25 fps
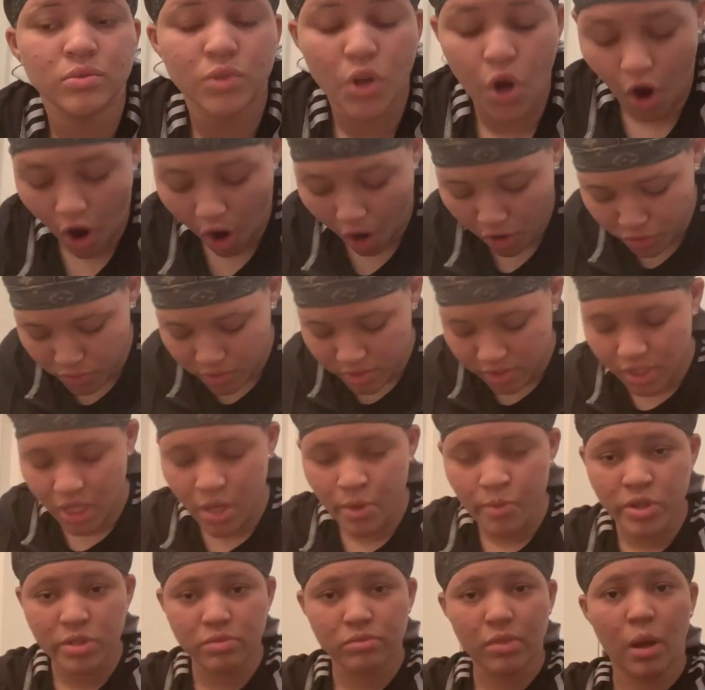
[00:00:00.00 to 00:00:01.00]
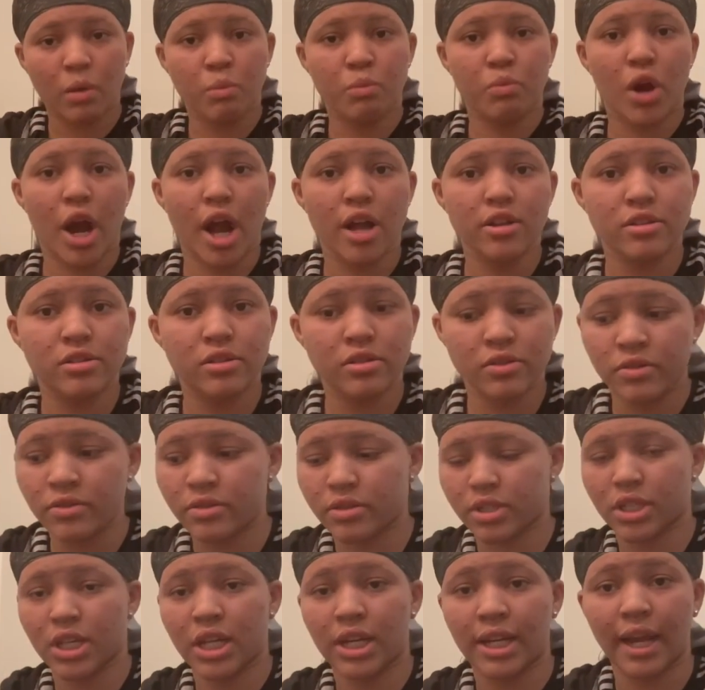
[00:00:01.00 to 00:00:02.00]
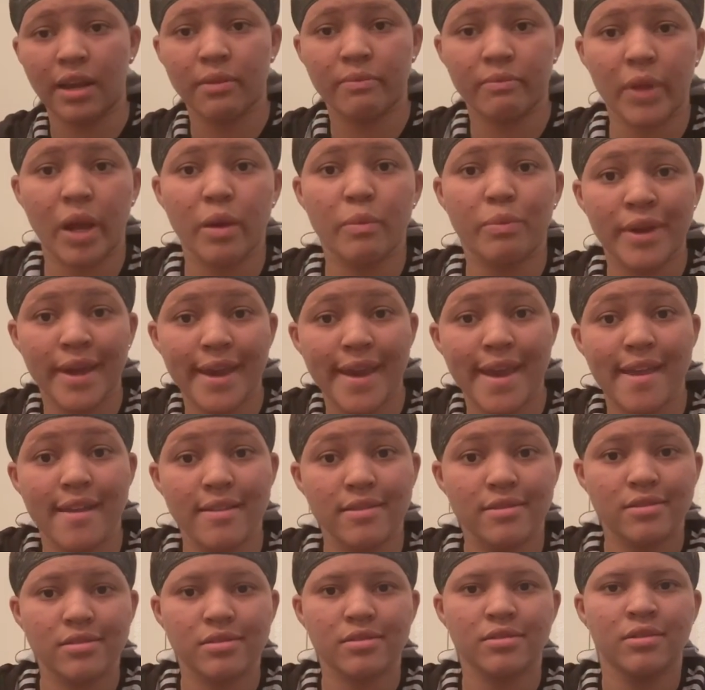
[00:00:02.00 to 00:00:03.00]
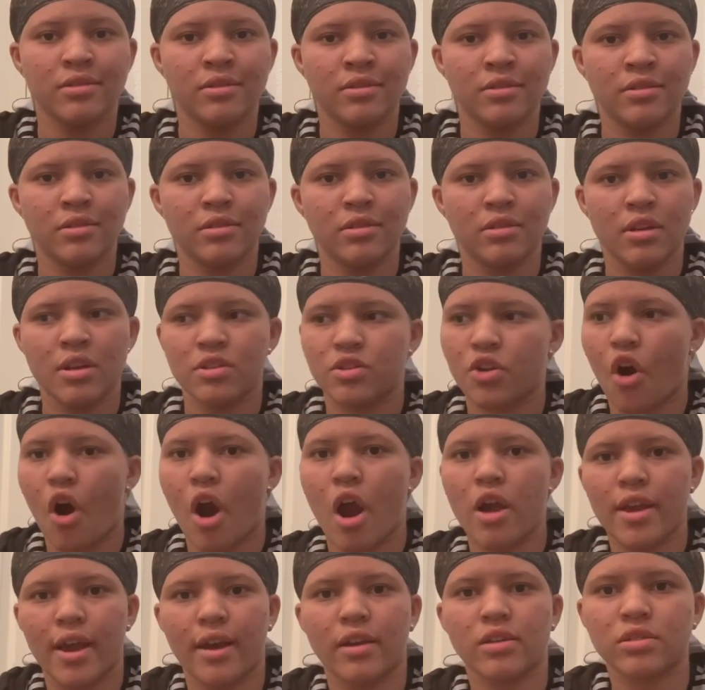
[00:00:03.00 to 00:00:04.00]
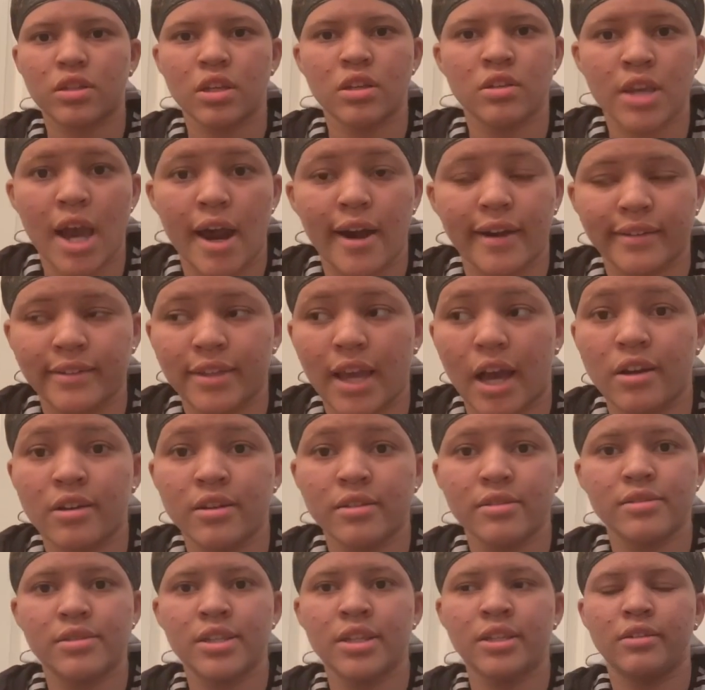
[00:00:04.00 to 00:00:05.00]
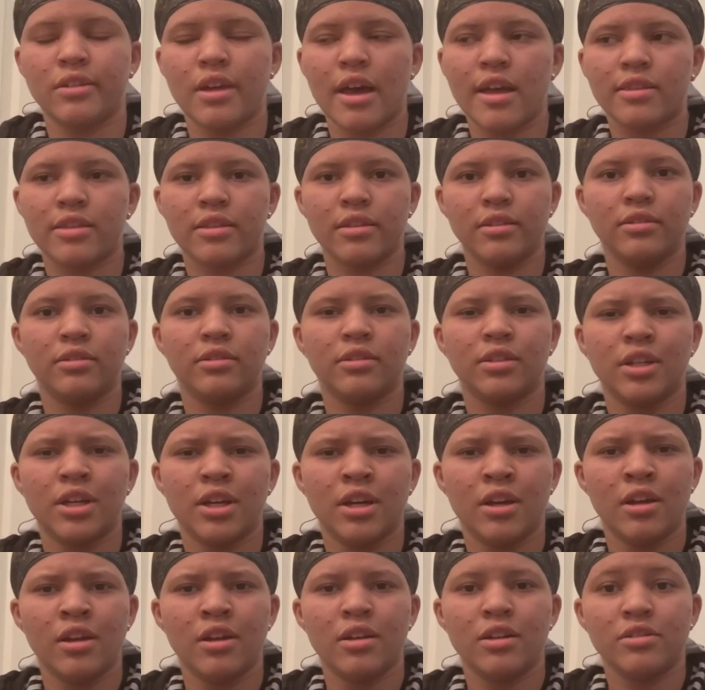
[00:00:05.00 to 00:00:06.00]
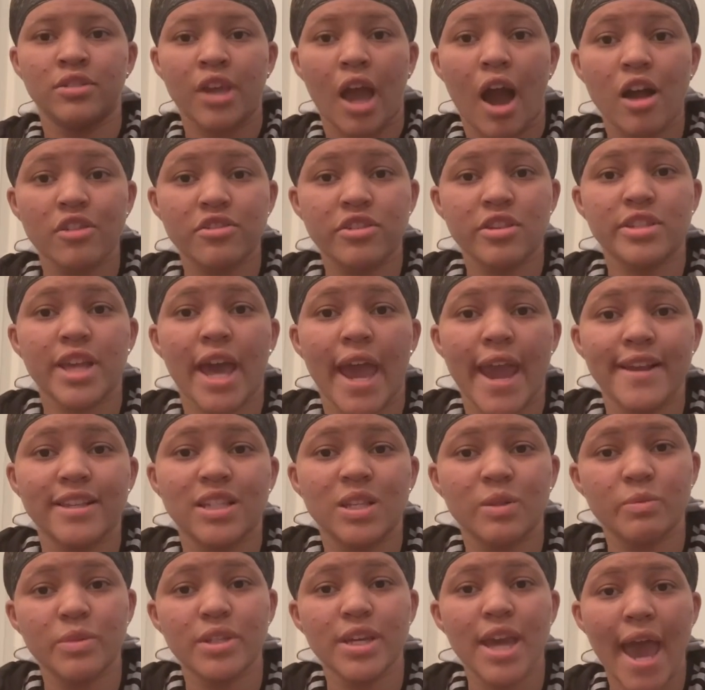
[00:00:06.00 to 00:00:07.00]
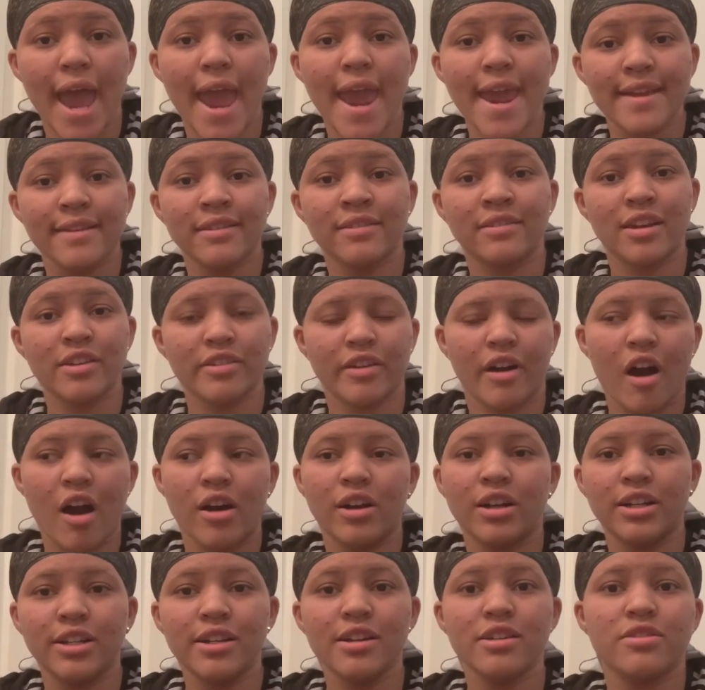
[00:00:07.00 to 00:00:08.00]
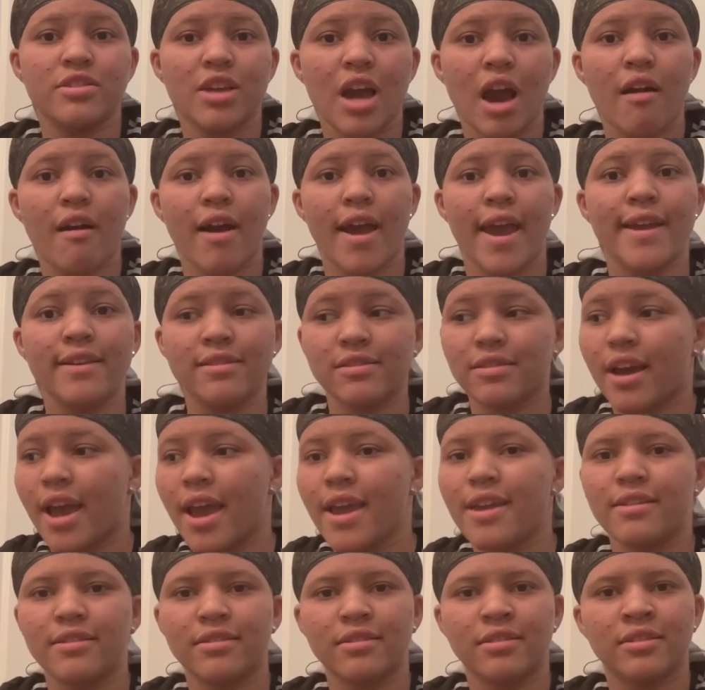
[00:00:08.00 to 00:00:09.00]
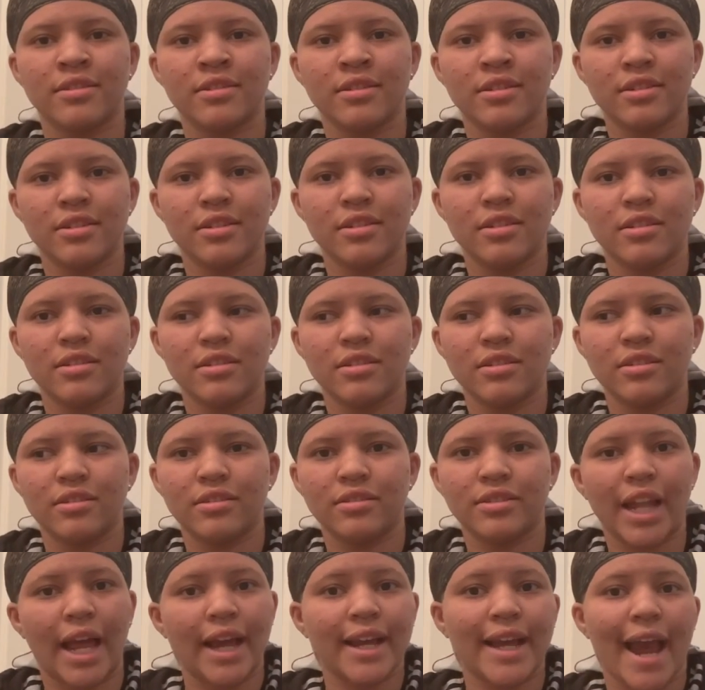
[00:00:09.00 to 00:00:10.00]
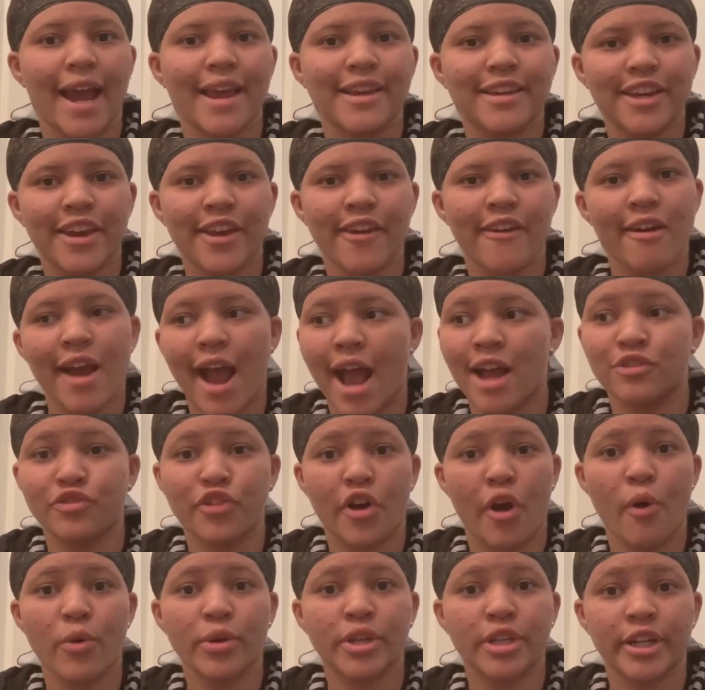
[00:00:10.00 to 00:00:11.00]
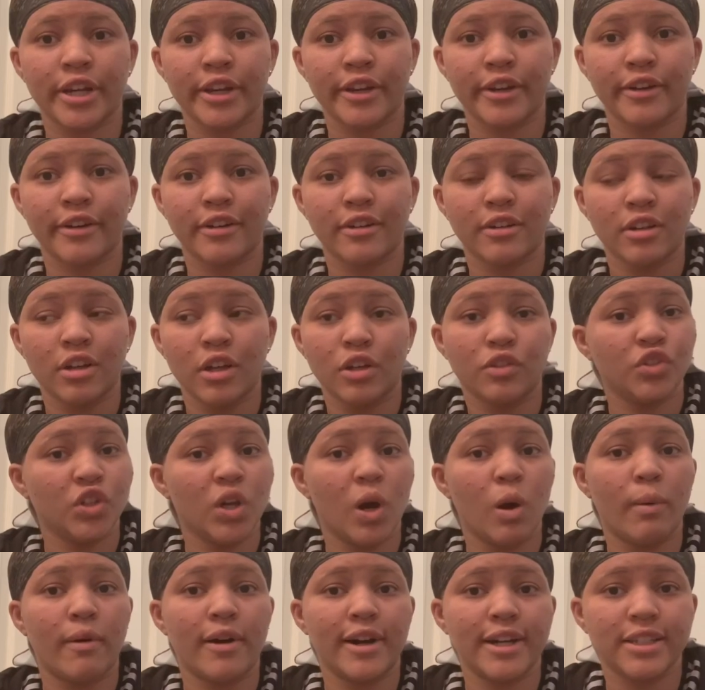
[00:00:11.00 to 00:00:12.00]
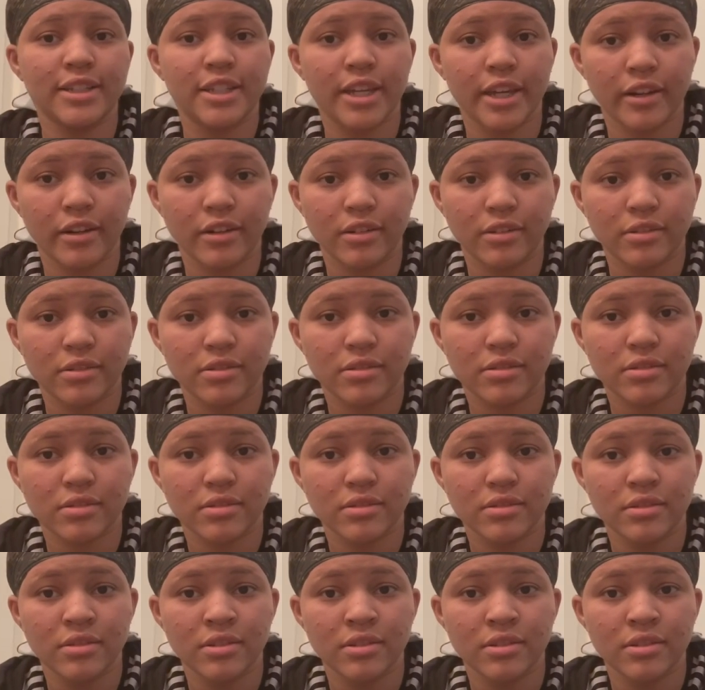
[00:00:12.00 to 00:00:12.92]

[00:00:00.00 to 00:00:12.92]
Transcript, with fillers: All you seen was my boxers and like my pants. That's all y'all seen. Y'all y'all couldn't see nothing. Y'all just hate to be hating. That's all it is. Y'all hate to hate. Like I care, I don't care. Nobody cares.